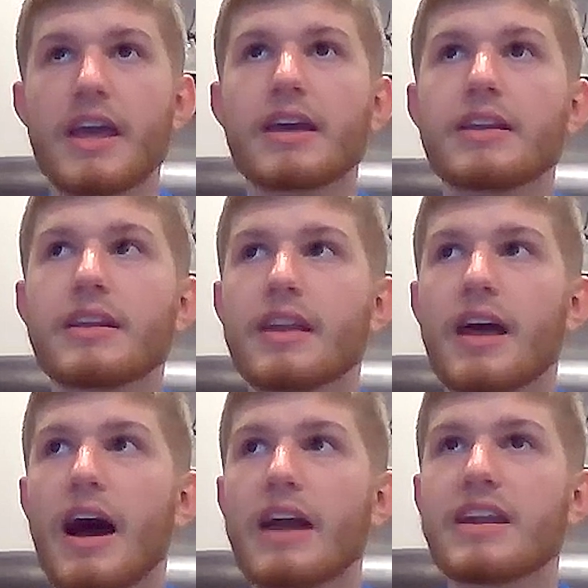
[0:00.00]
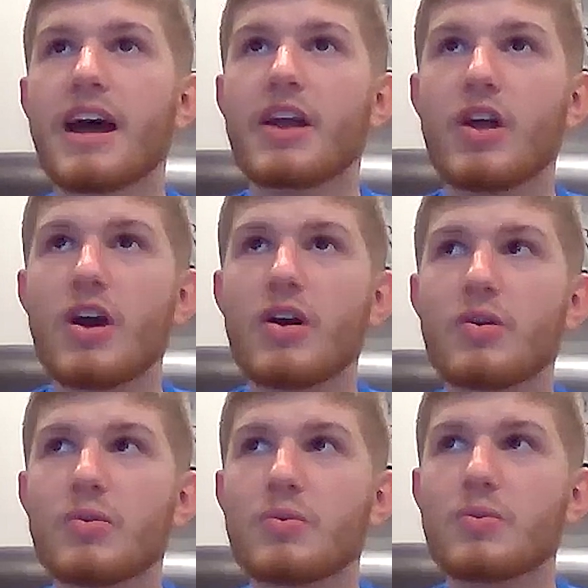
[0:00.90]
And I did not
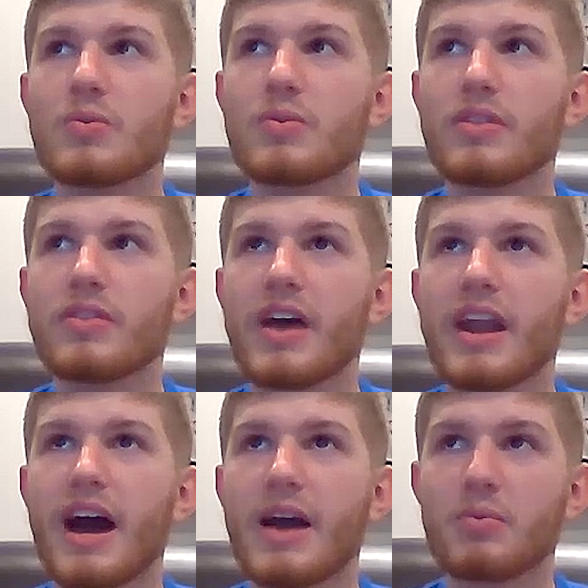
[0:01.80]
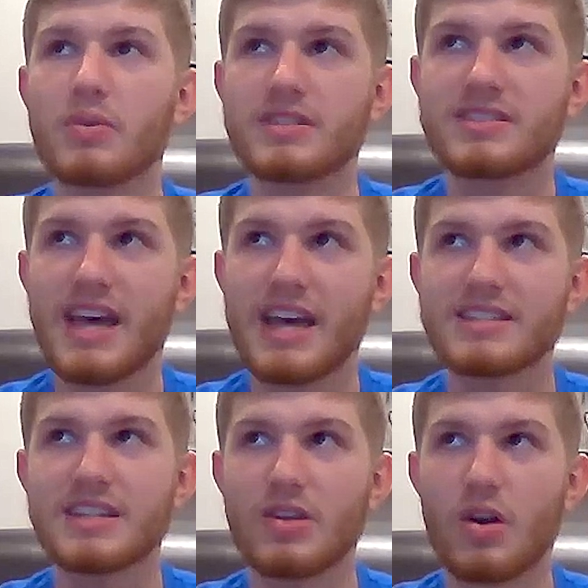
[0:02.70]
know that I was
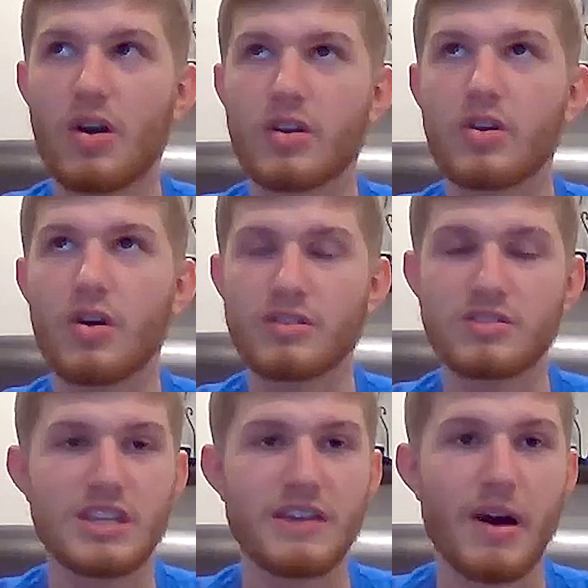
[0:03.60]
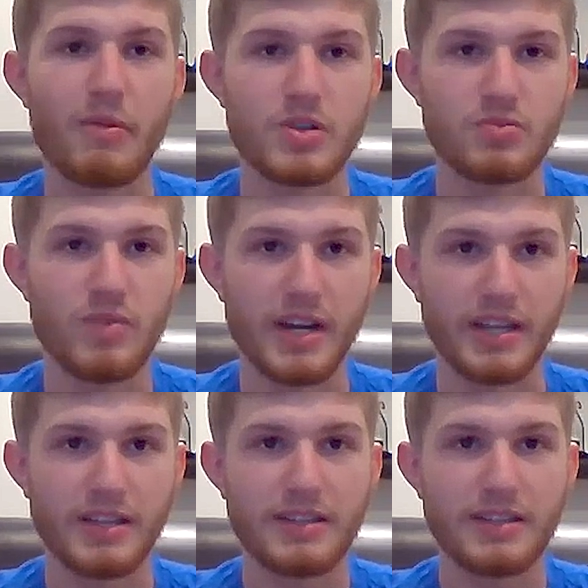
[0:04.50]
testing the ARCA car to see if I was ready.